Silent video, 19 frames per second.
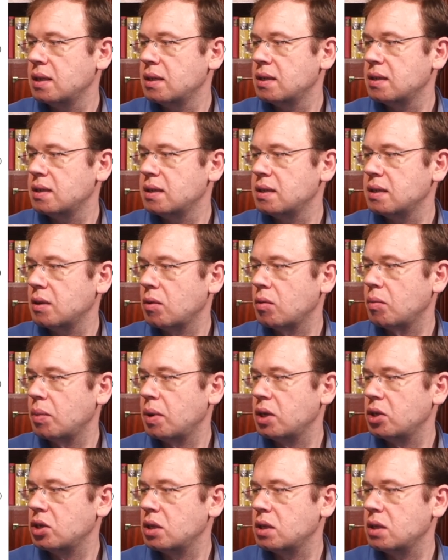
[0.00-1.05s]
This is our
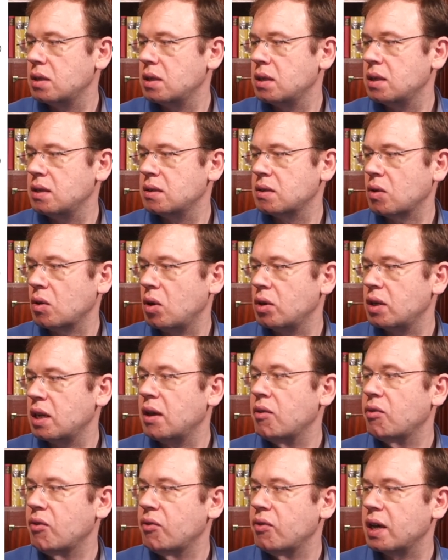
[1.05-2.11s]
patient, he's called
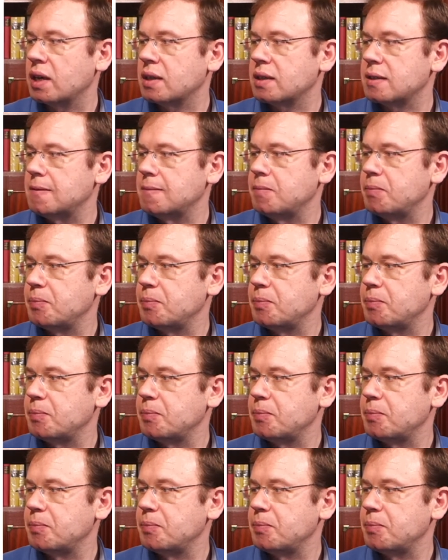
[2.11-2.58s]
f of x.